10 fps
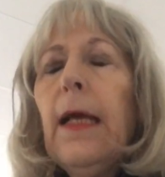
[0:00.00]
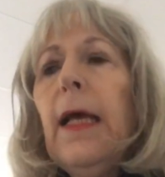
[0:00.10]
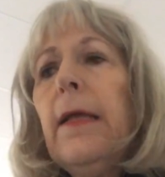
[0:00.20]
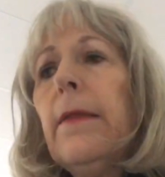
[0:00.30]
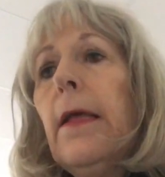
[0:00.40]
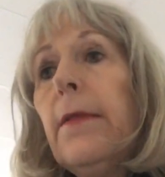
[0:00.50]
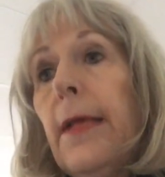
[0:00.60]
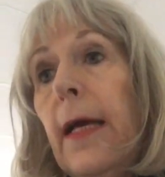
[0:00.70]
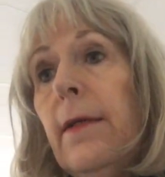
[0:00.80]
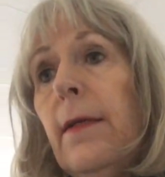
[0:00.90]
And
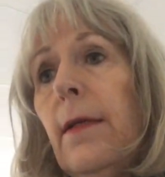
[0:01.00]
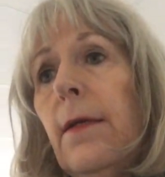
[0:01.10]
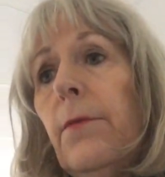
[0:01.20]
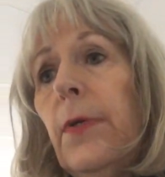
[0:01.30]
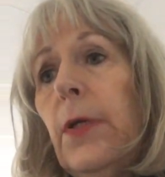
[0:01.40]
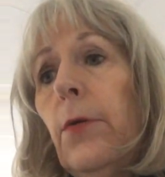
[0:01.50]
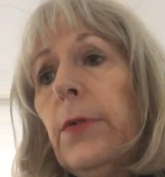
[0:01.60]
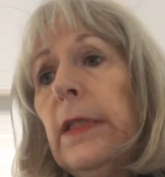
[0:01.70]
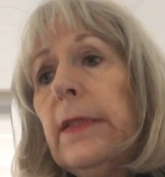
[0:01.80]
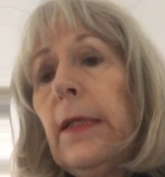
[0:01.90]
then we
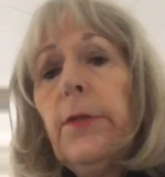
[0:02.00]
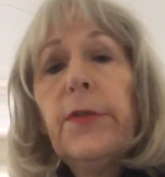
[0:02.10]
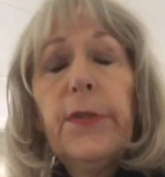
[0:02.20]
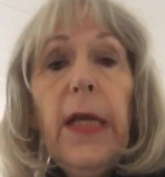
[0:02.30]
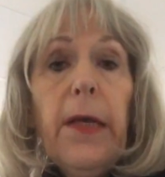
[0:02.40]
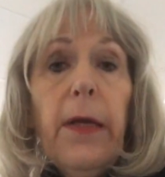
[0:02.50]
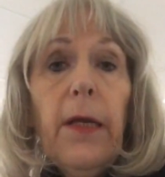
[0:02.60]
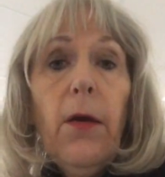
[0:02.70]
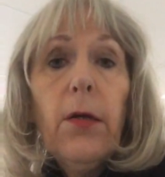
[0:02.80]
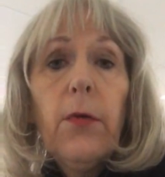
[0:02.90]
noticed that the steering
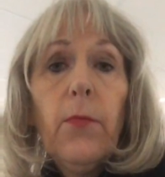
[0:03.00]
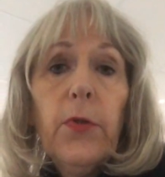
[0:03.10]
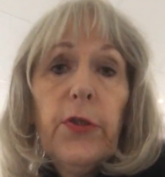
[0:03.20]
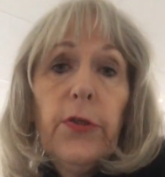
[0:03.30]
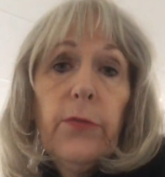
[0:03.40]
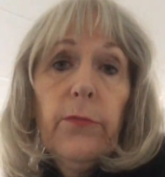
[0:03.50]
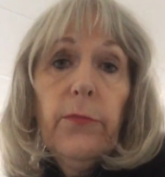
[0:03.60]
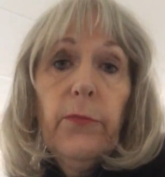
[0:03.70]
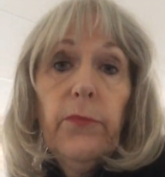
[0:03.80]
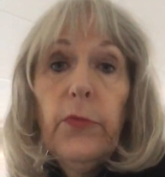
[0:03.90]
lock was
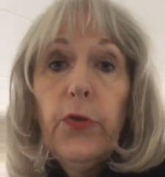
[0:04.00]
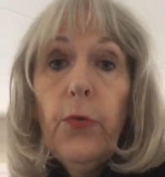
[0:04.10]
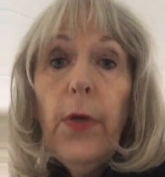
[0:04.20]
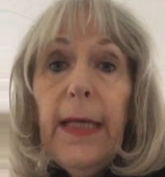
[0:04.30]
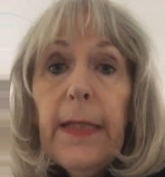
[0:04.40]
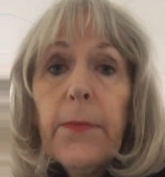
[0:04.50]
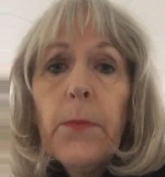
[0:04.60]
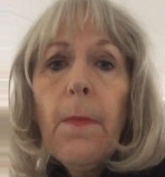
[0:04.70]
ruined,